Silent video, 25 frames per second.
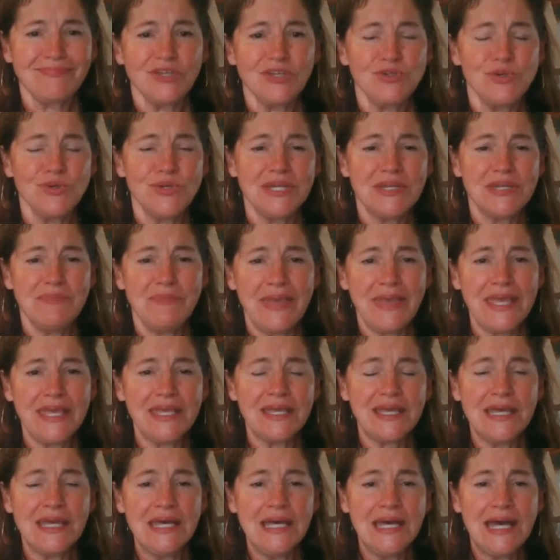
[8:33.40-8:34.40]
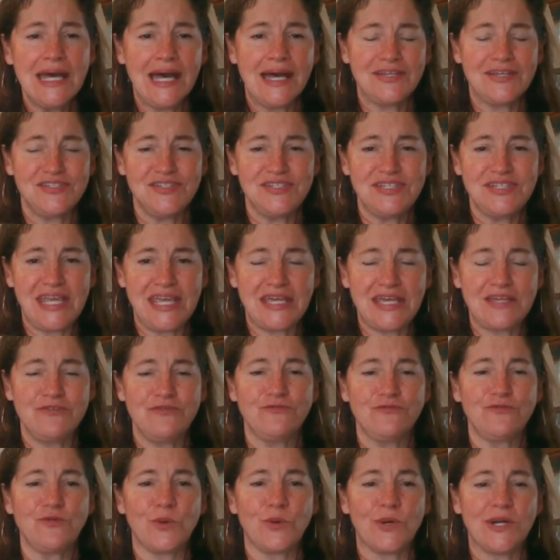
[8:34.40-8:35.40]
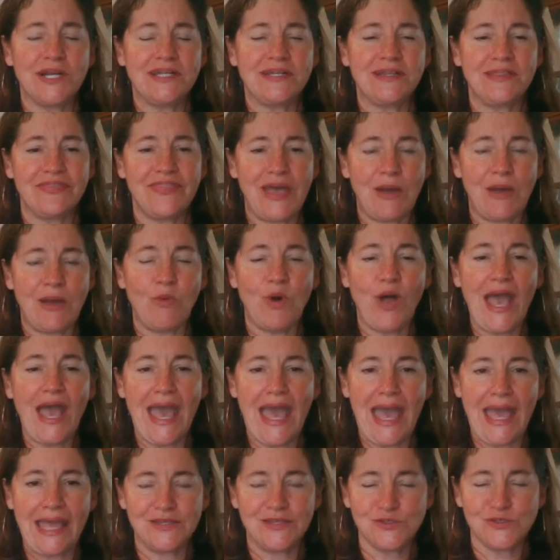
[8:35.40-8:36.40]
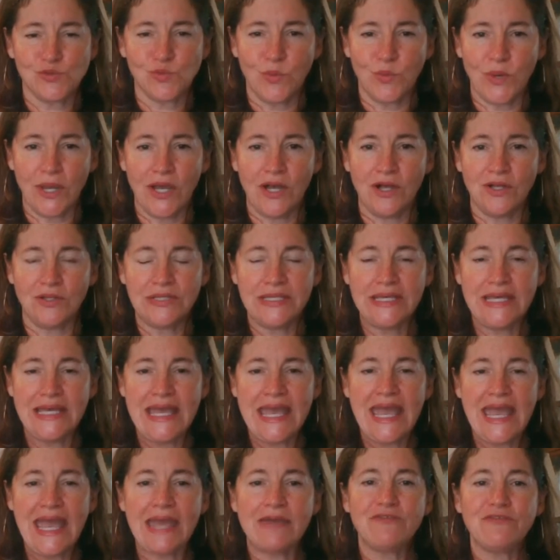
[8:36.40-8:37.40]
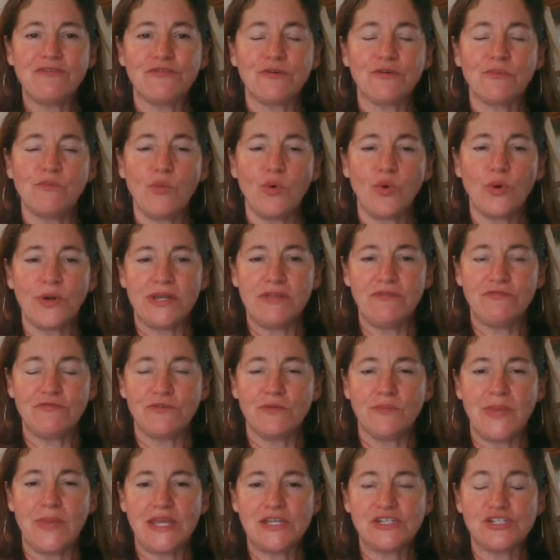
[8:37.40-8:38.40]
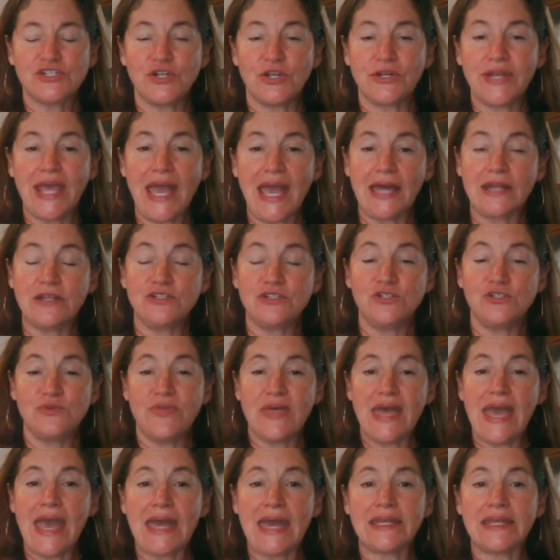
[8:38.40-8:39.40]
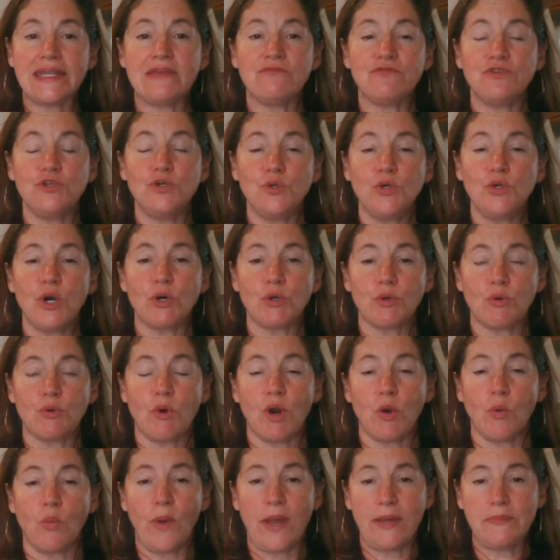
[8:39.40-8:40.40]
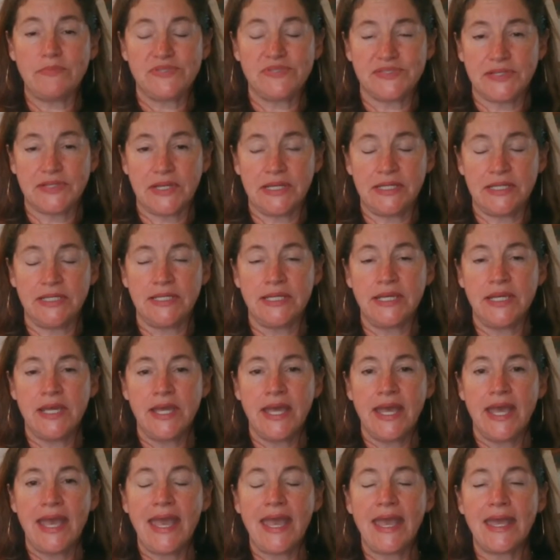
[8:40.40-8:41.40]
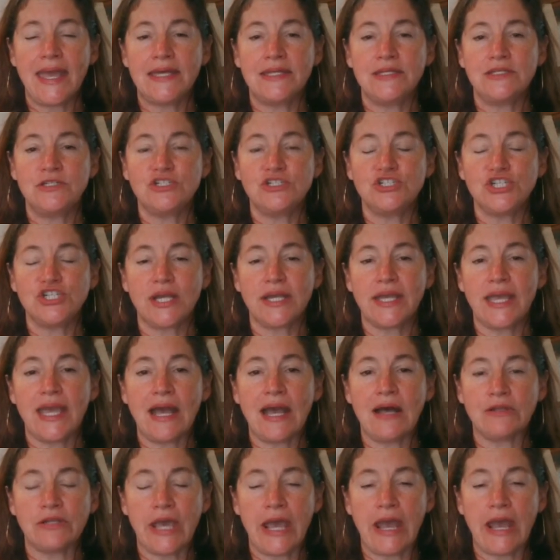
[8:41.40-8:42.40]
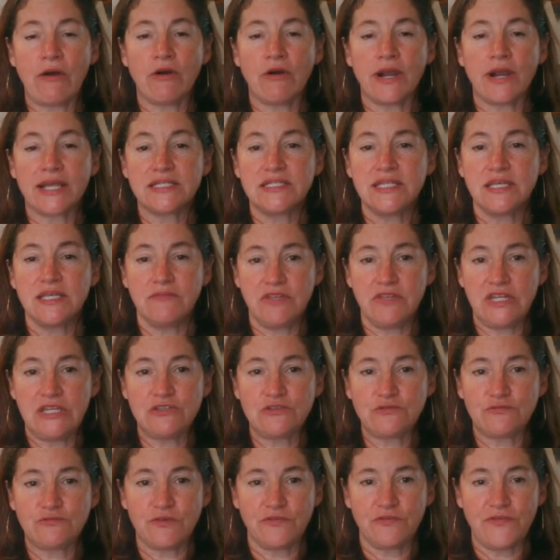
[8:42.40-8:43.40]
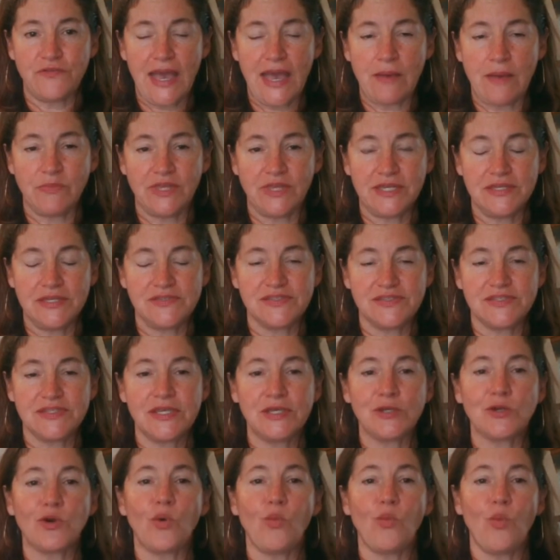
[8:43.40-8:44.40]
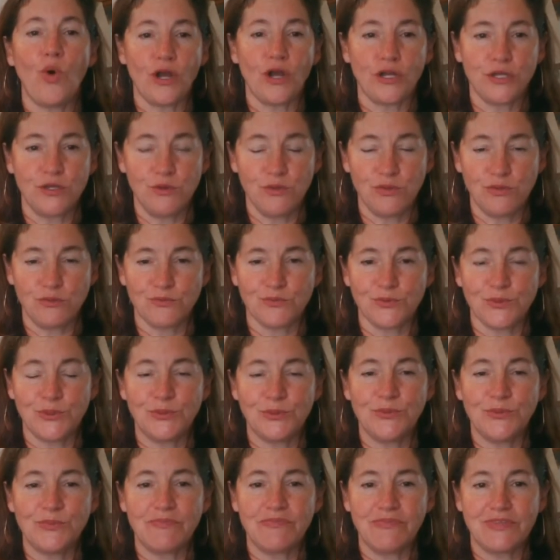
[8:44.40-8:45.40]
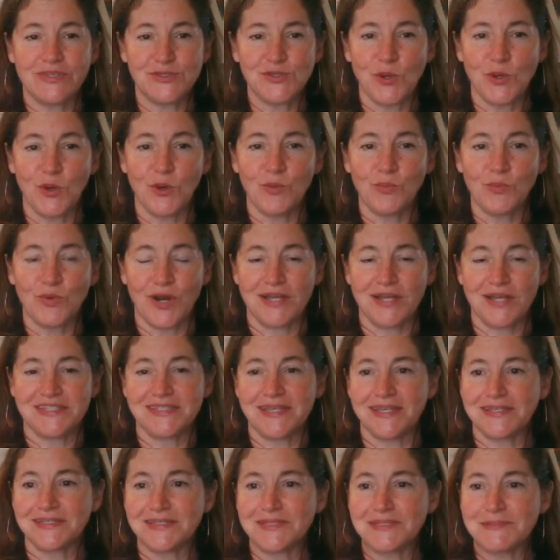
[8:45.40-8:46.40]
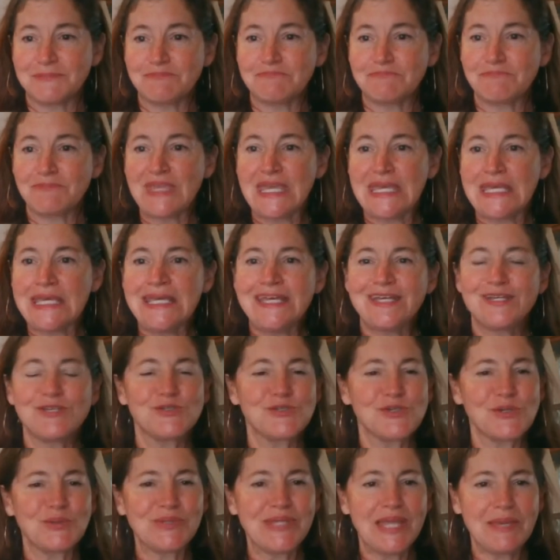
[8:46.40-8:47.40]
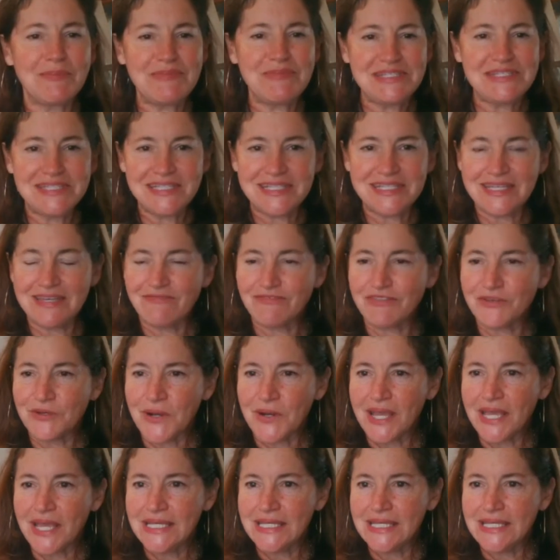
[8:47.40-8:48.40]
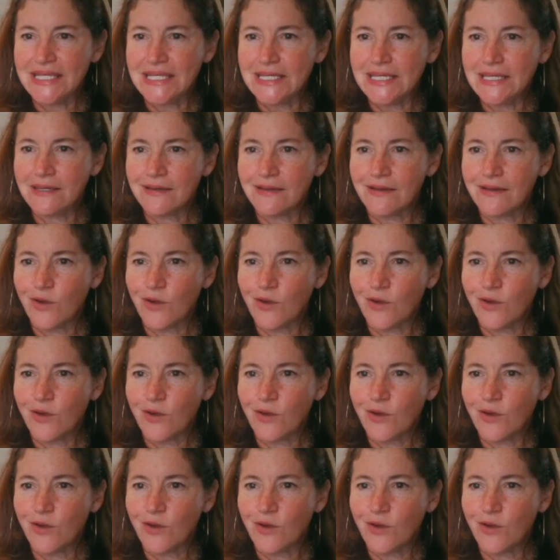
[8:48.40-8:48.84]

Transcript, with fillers: you can make a stand for it that will hang as well. And for more information on how to do that, if you go to our website and check out our activities for families, it'll walk you through this whole process. So let me see if there are any